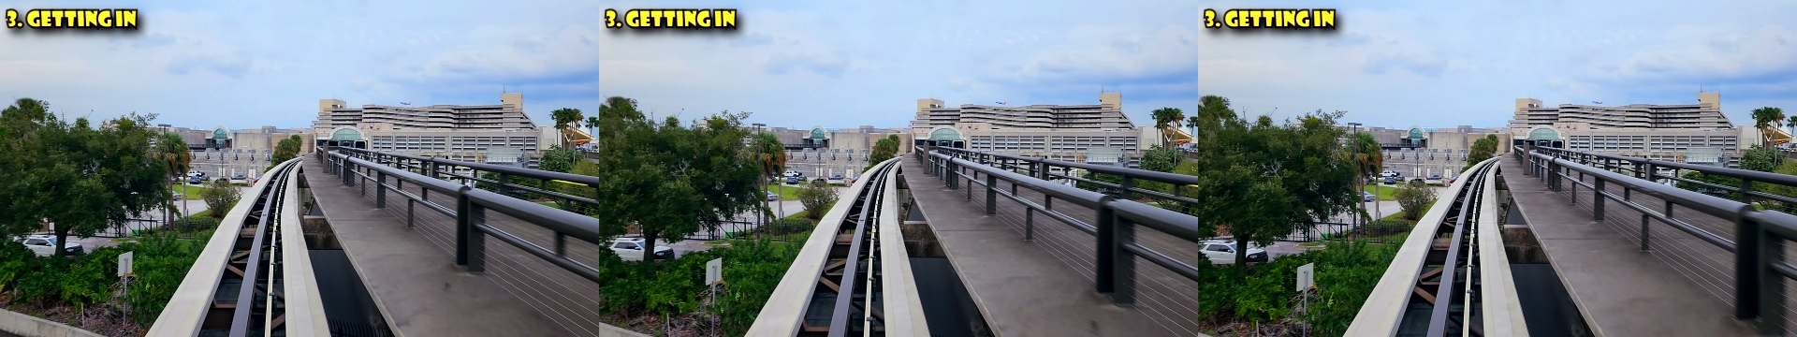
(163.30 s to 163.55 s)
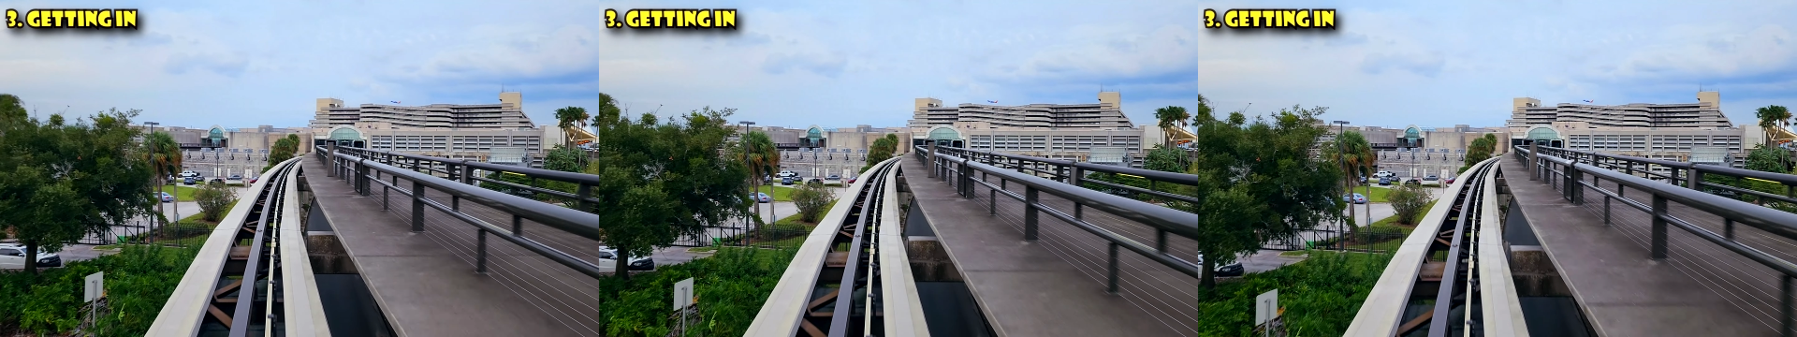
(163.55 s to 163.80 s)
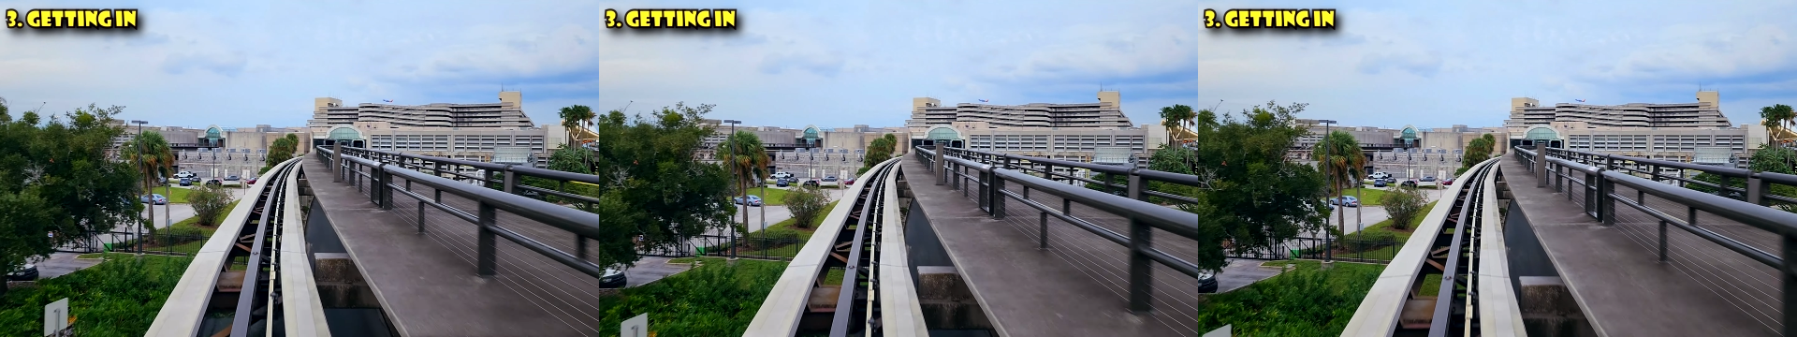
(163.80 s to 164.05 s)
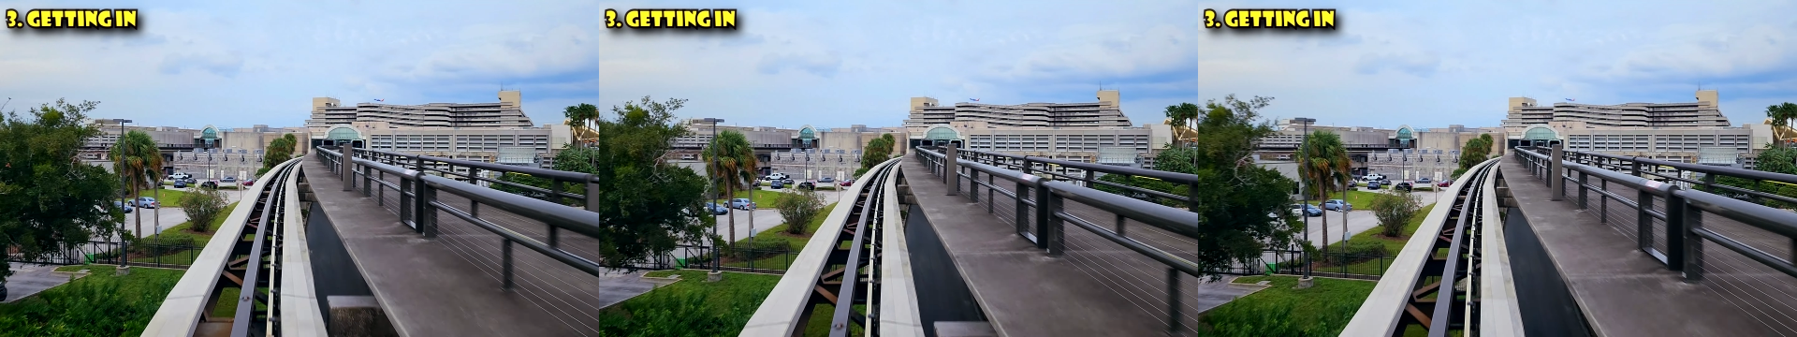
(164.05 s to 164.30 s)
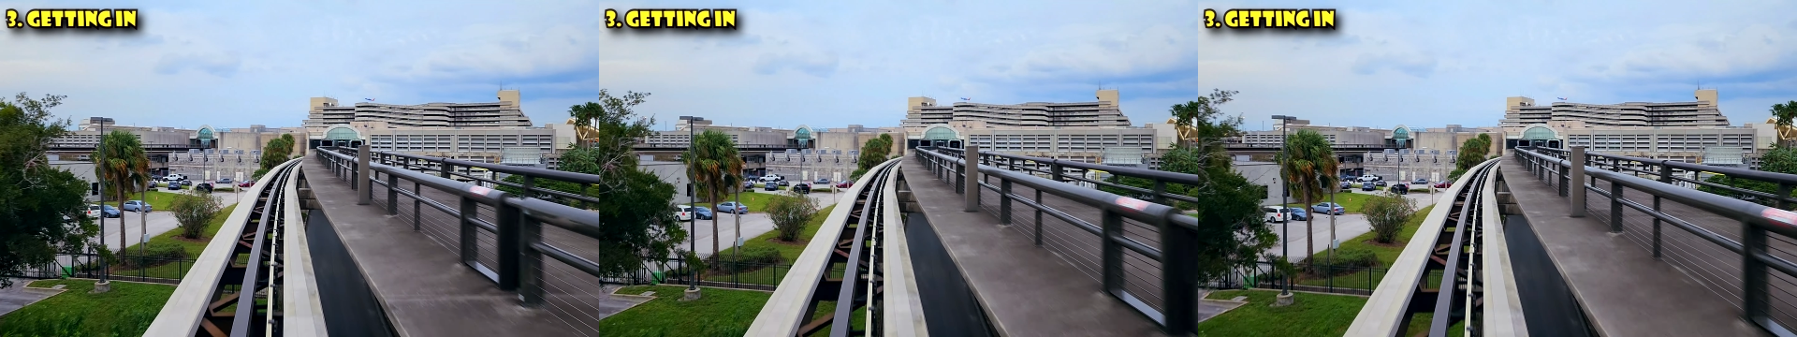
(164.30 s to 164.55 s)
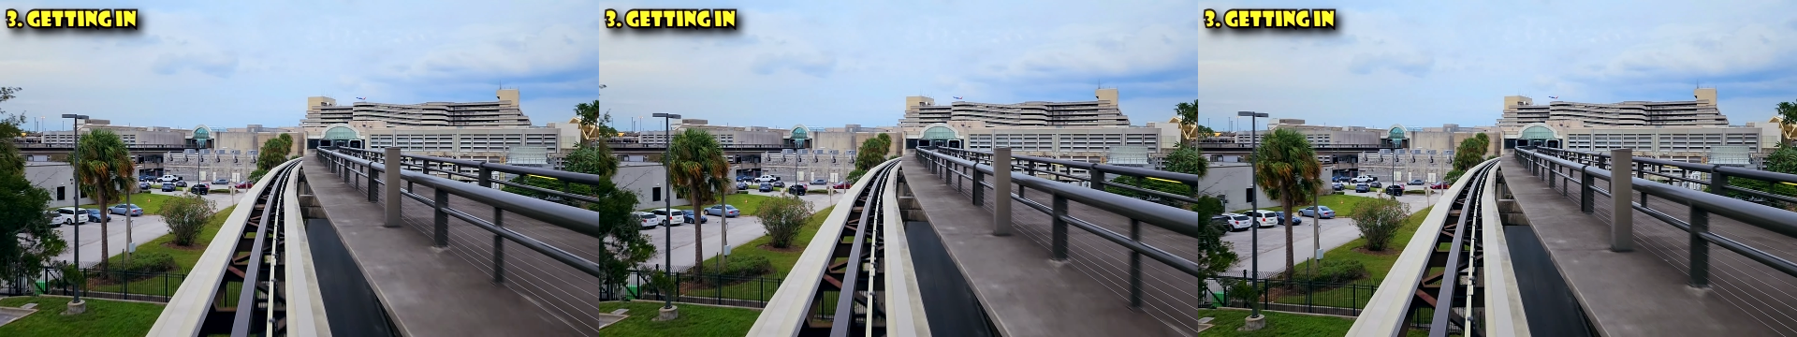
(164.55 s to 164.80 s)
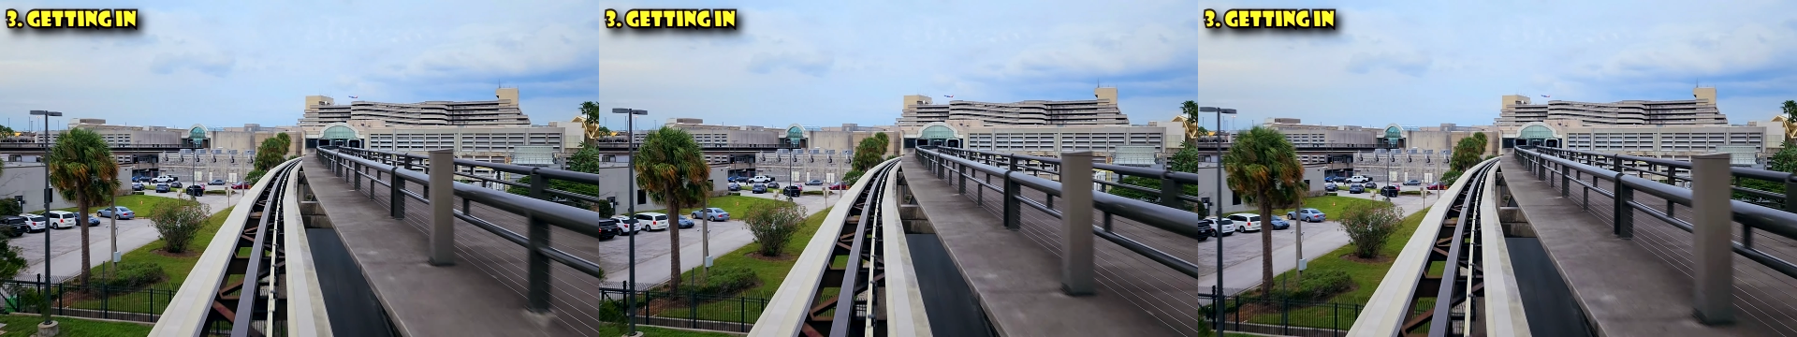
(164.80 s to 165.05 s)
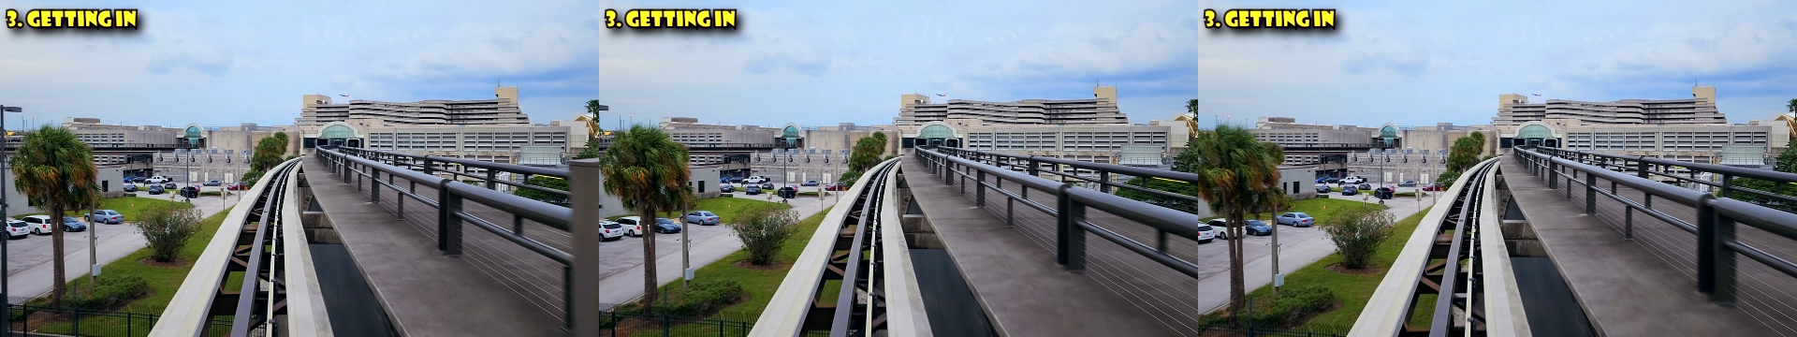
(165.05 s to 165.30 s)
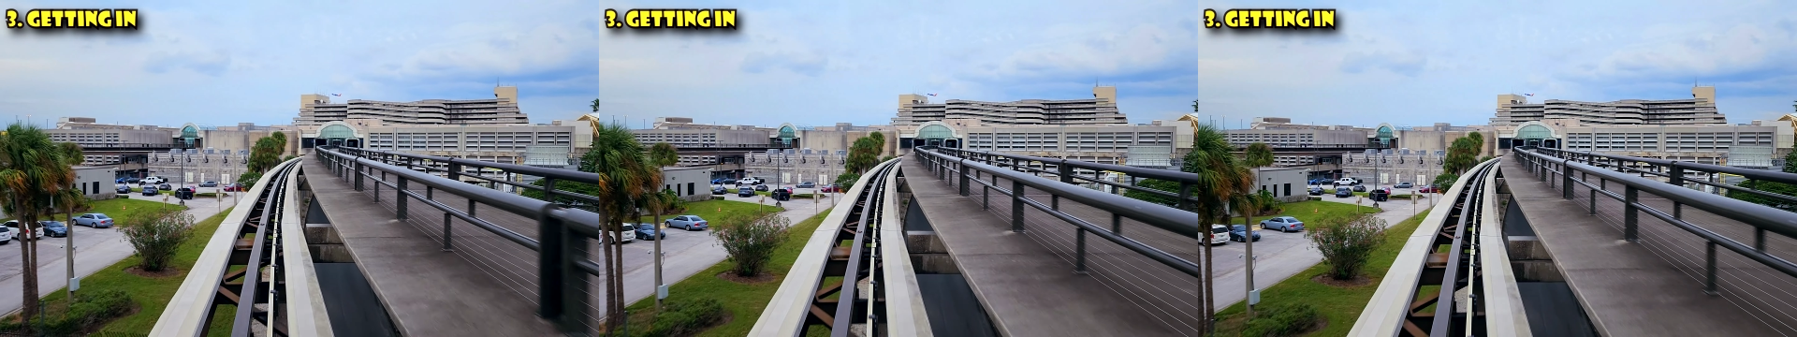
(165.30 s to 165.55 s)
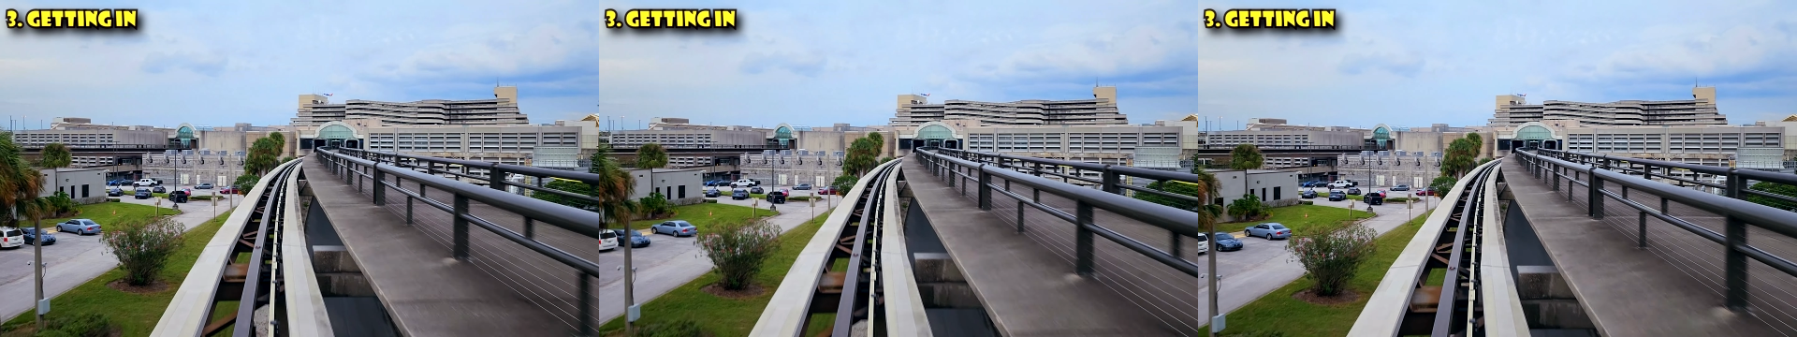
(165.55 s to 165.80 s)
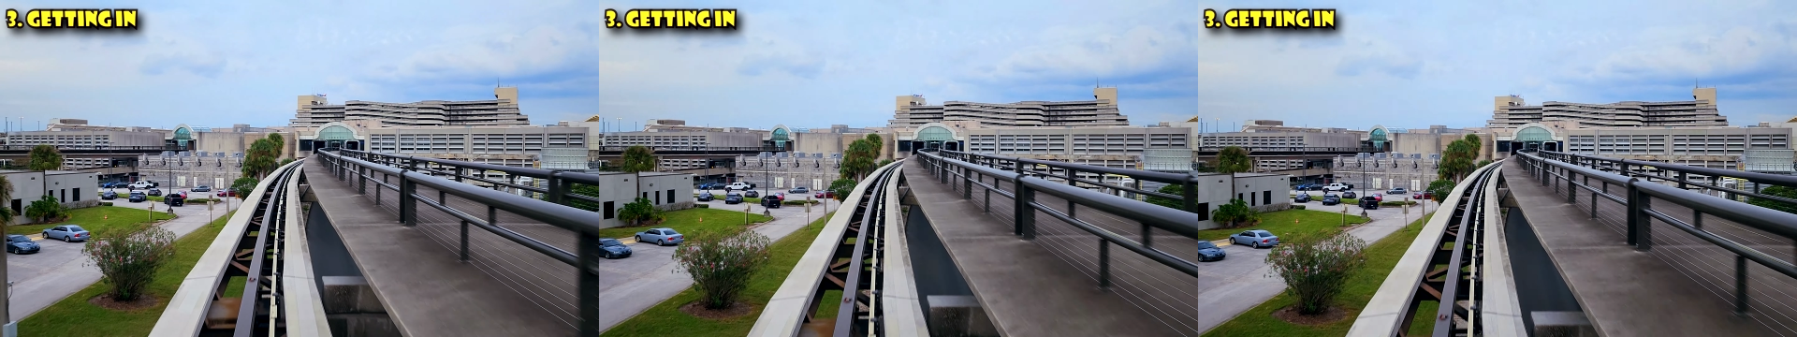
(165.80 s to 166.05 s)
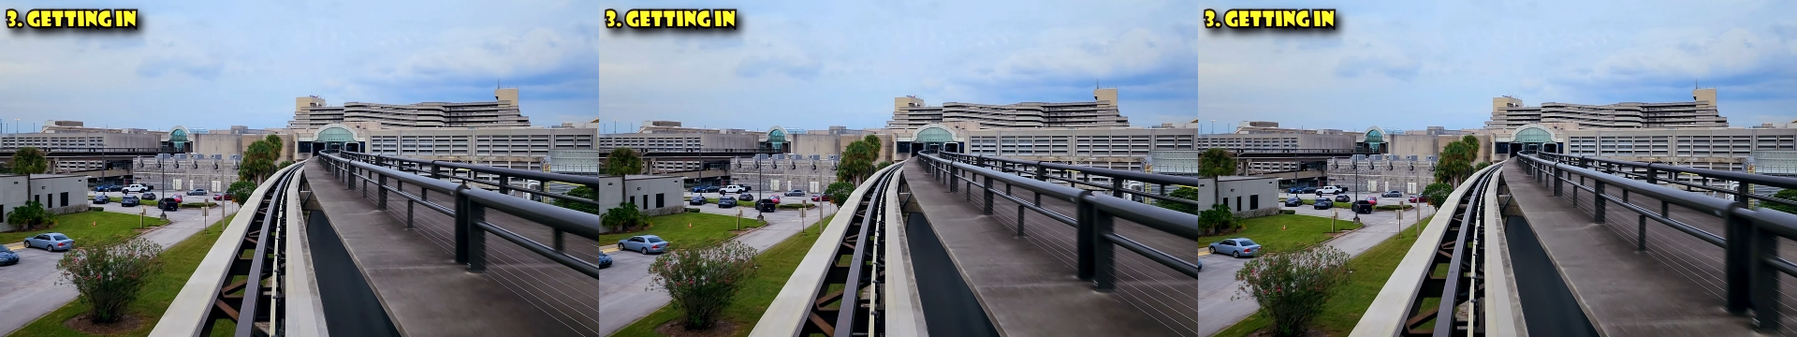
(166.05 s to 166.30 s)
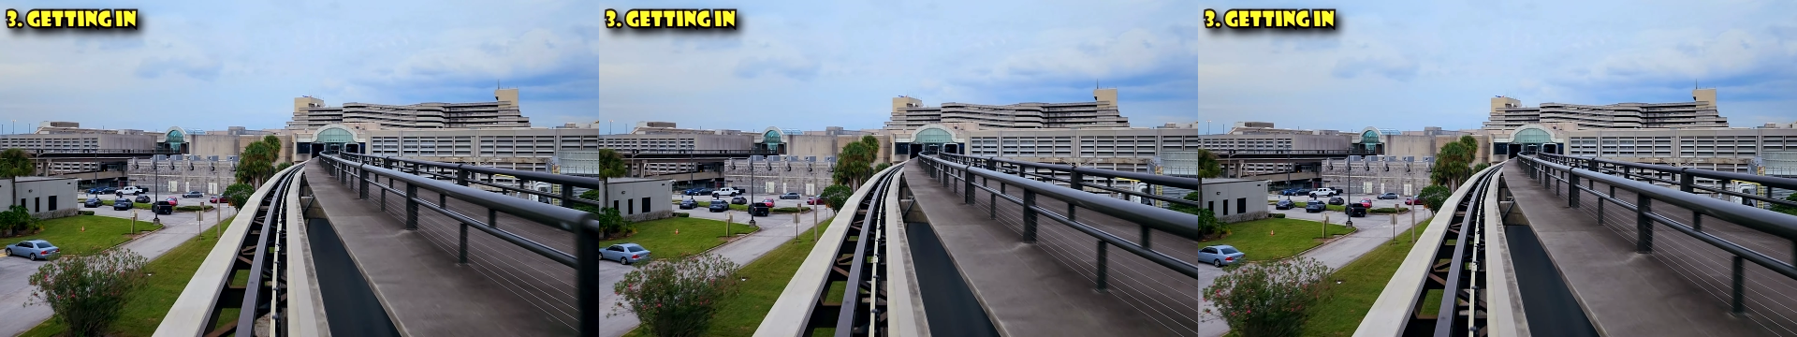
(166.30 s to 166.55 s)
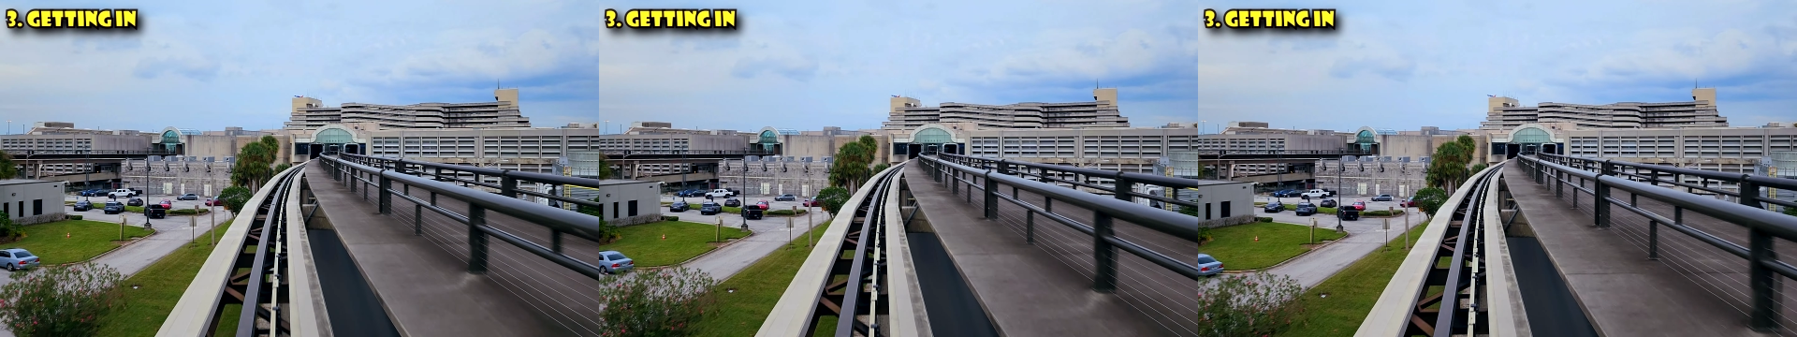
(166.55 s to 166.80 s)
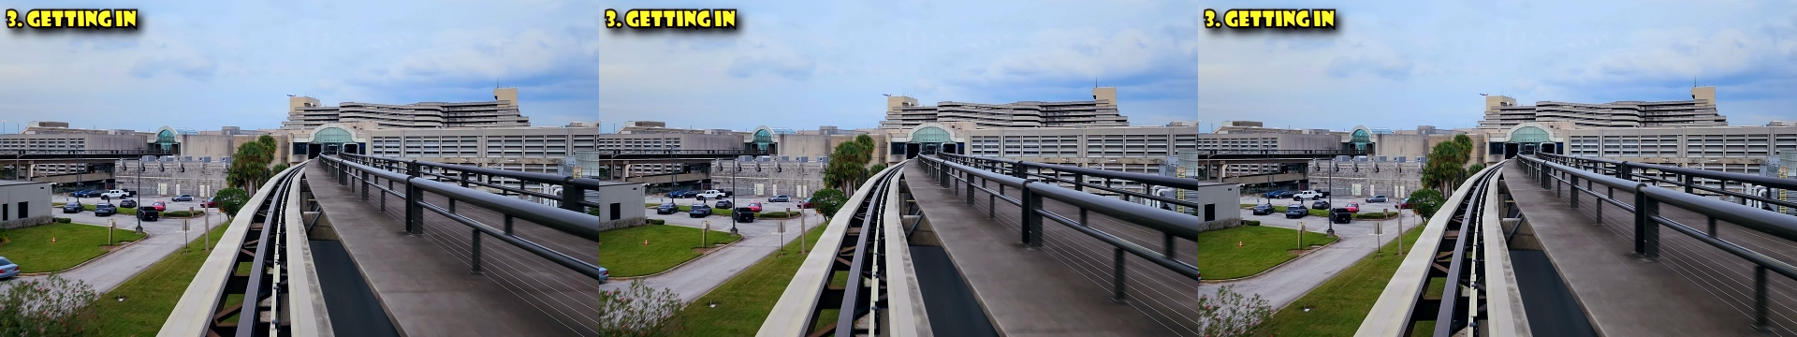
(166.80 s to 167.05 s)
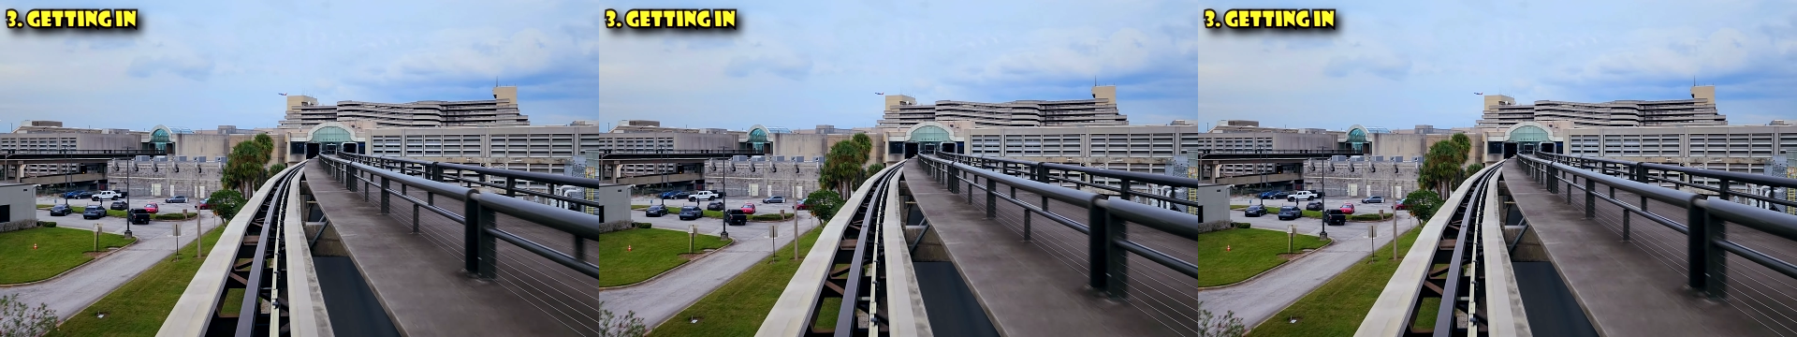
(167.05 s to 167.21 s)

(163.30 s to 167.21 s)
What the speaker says: [unreadable: no face in view]